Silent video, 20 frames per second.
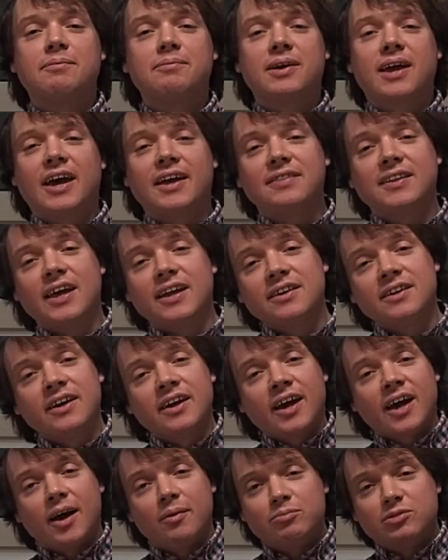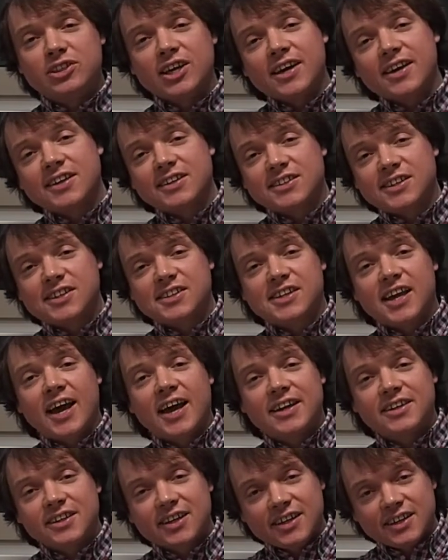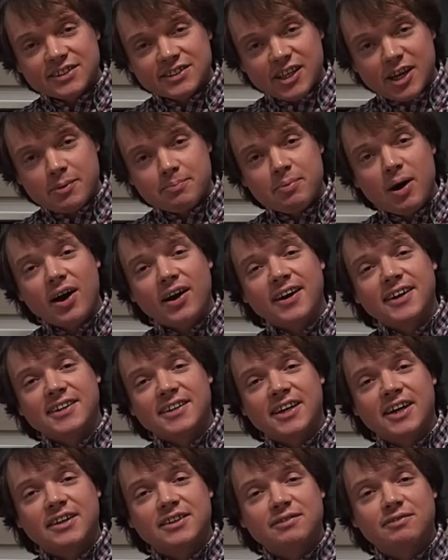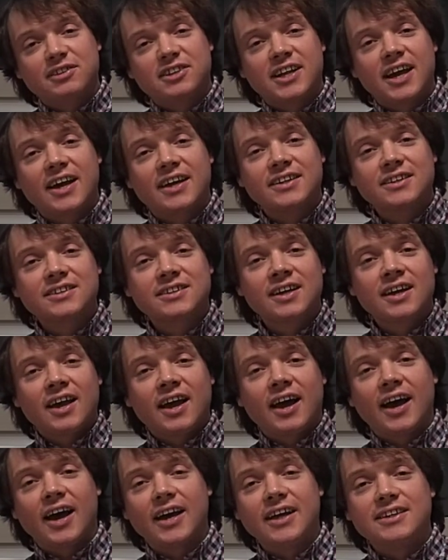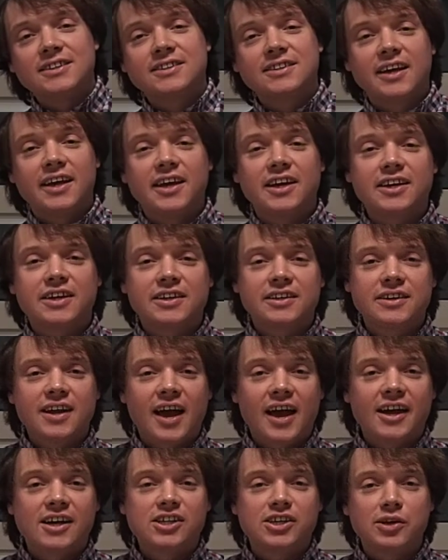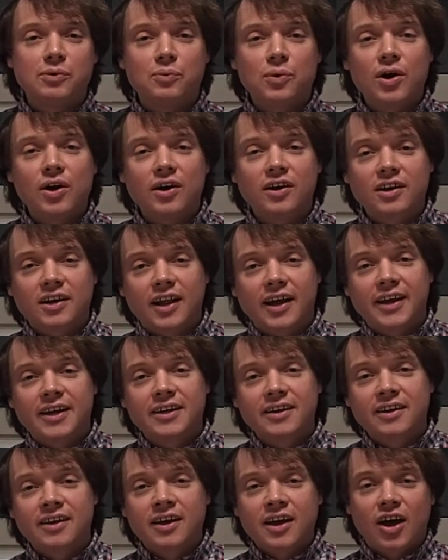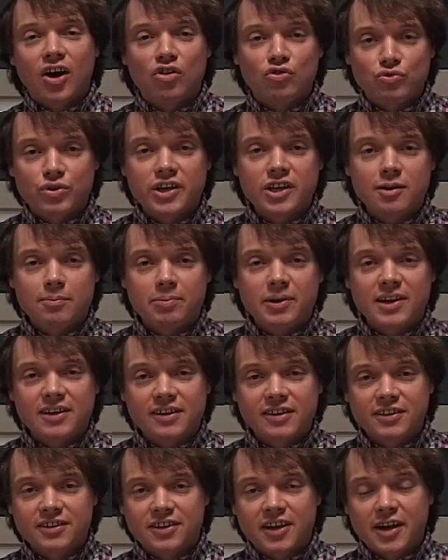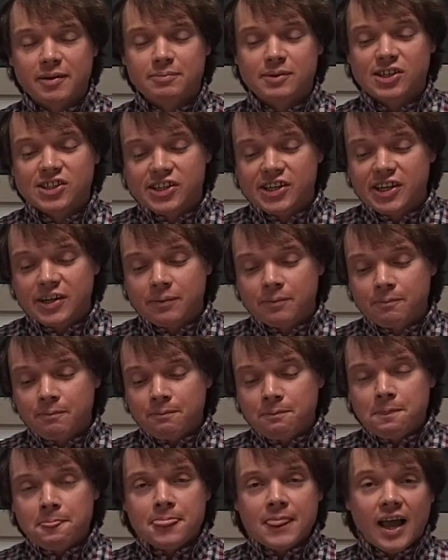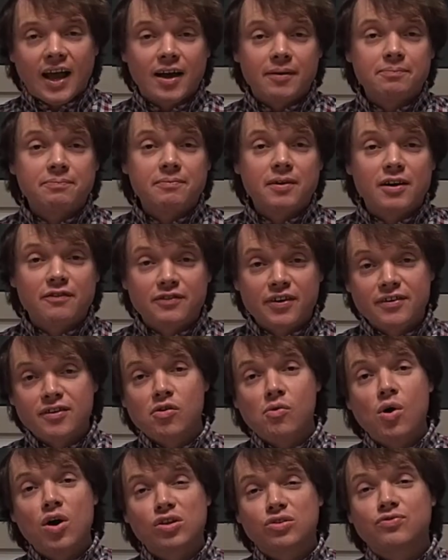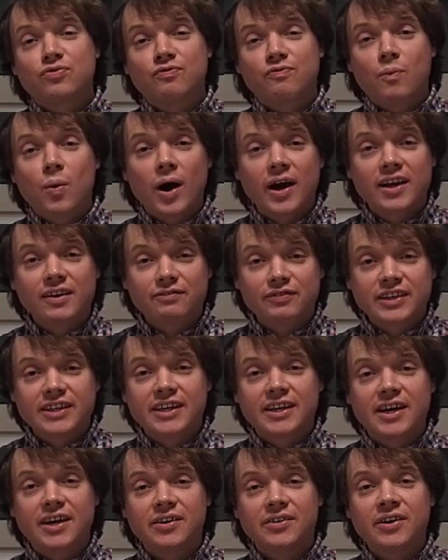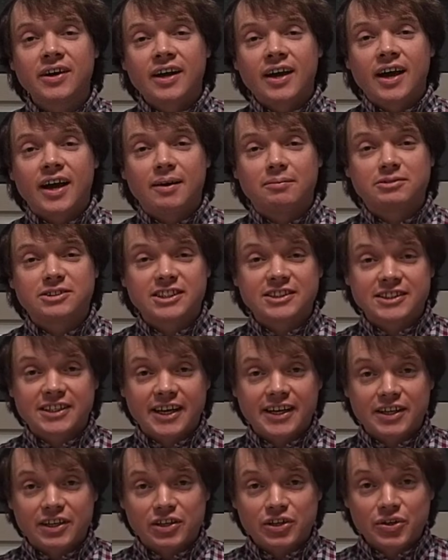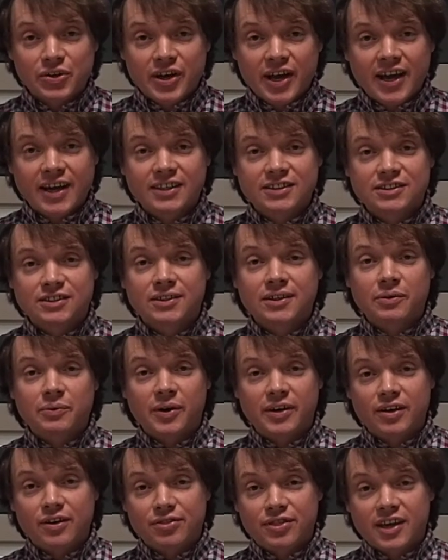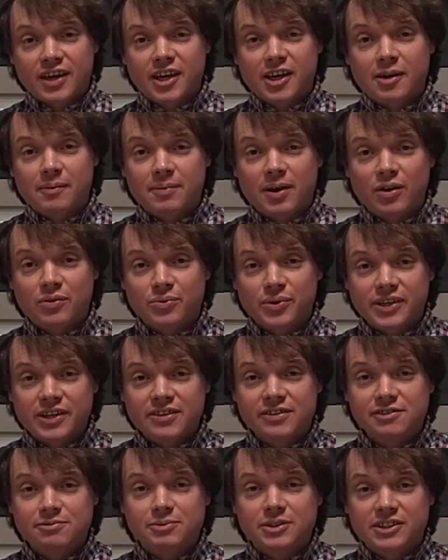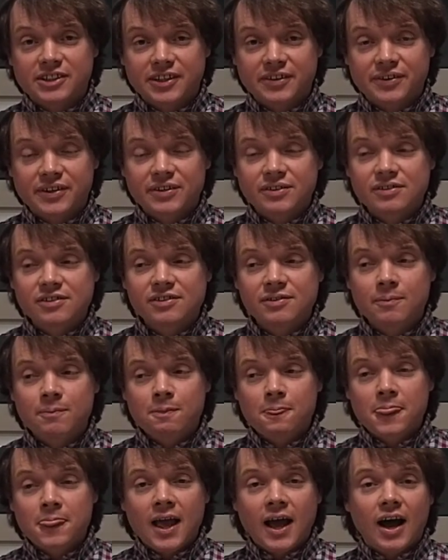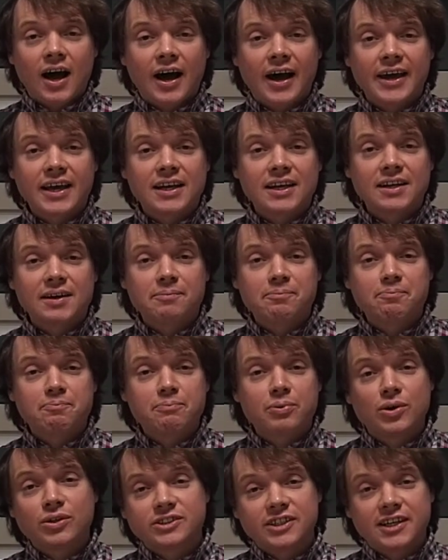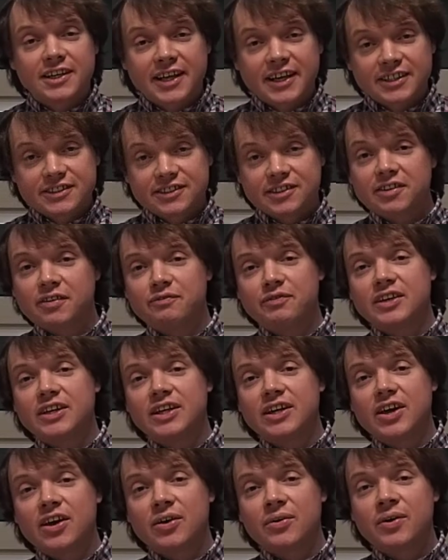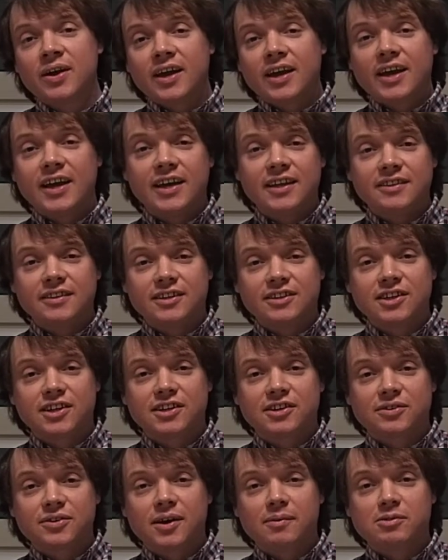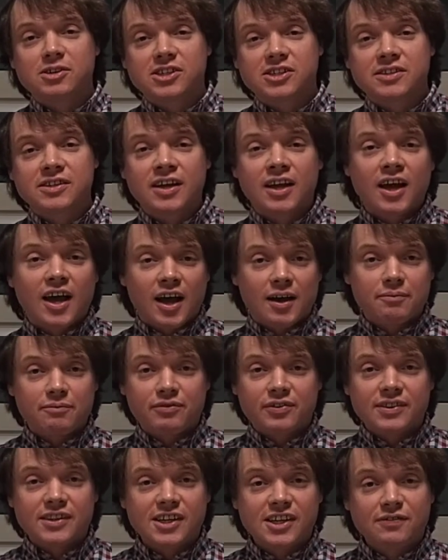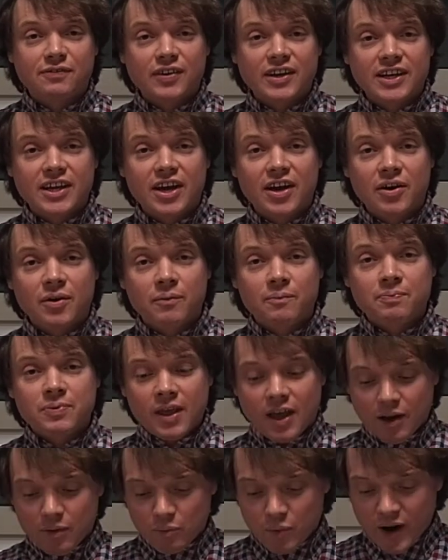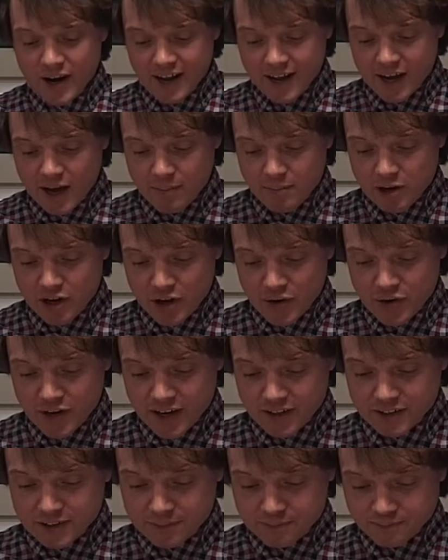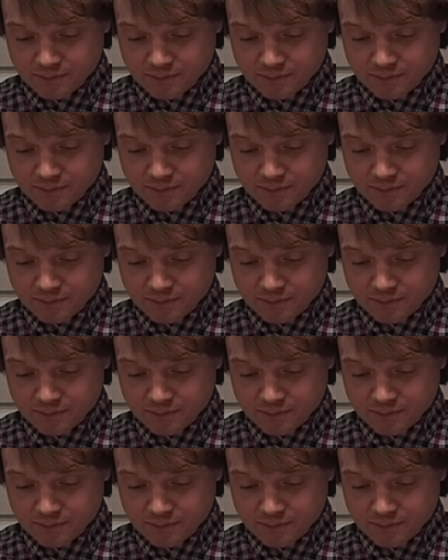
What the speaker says: can then dig into sand, it can take buckets out of sand, and it can actually work like a real building site machine. A very worthwhile video to take a look at when you're thinking about reused materials. I'll put a link to the video in the description for this video and when I upload it.